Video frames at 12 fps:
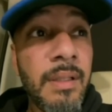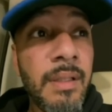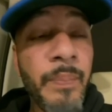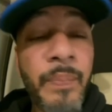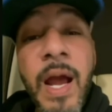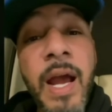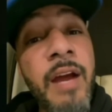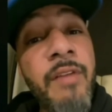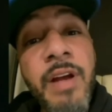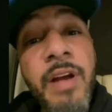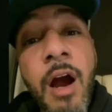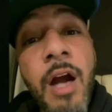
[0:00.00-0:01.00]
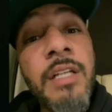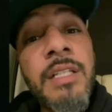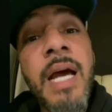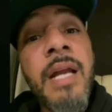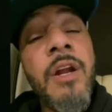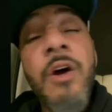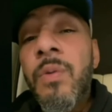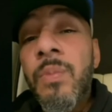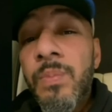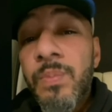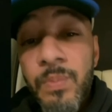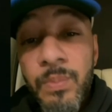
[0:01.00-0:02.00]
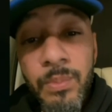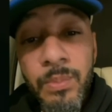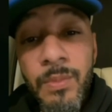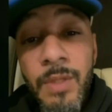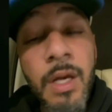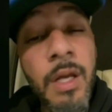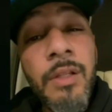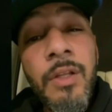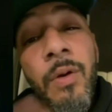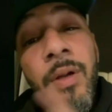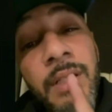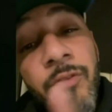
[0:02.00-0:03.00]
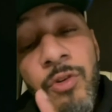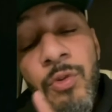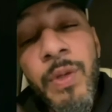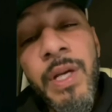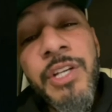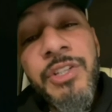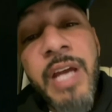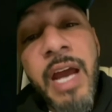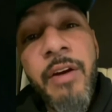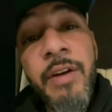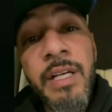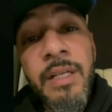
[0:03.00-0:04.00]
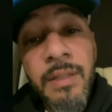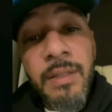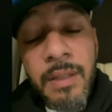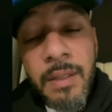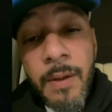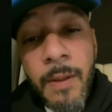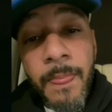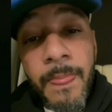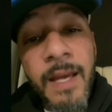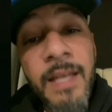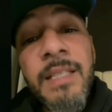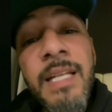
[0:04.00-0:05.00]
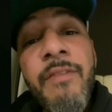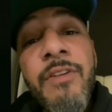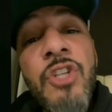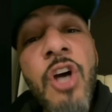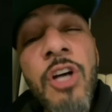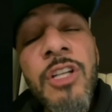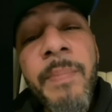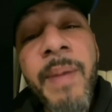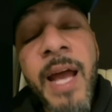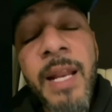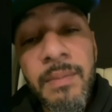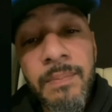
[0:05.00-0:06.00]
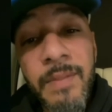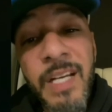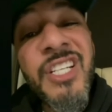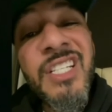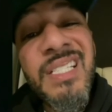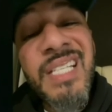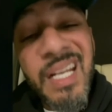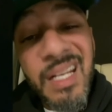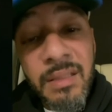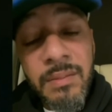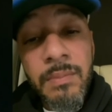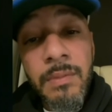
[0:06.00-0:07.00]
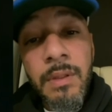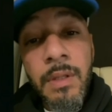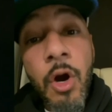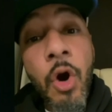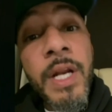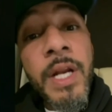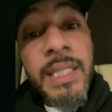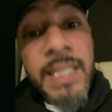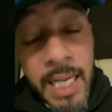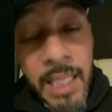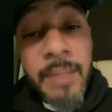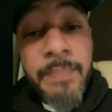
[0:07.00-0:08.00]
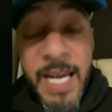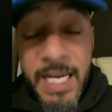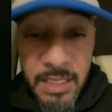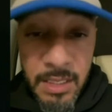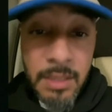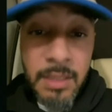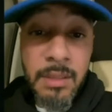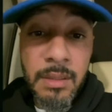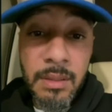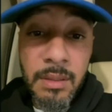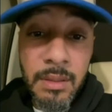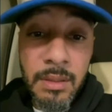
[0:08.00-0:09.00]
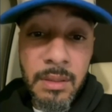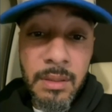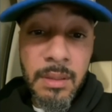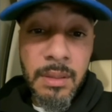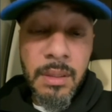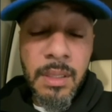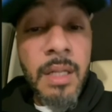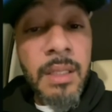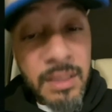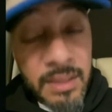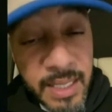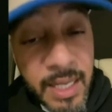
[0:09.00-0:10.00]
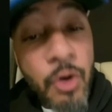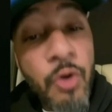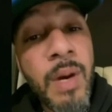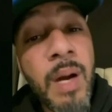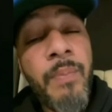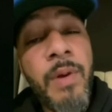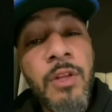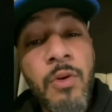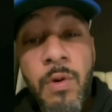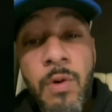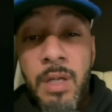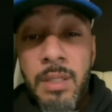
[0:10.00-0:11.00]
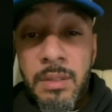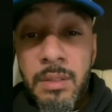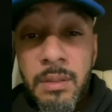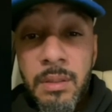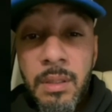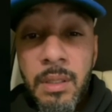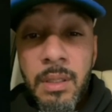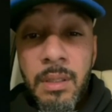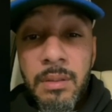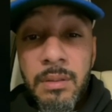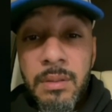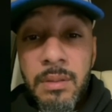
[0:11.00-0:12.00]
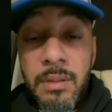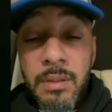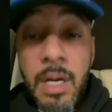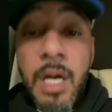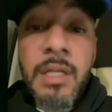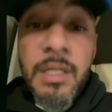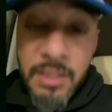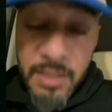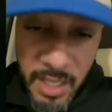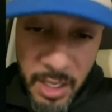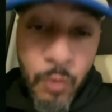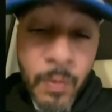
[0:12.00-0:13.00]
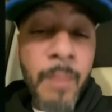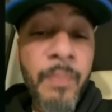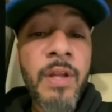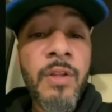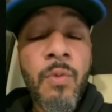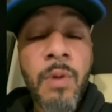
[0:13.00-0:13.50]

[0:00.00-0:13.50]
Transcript: than probably every artist I know. The only difference with his charity he never talked about it. He just did it on a daily basis. Understand who my brother was. Understand who my brother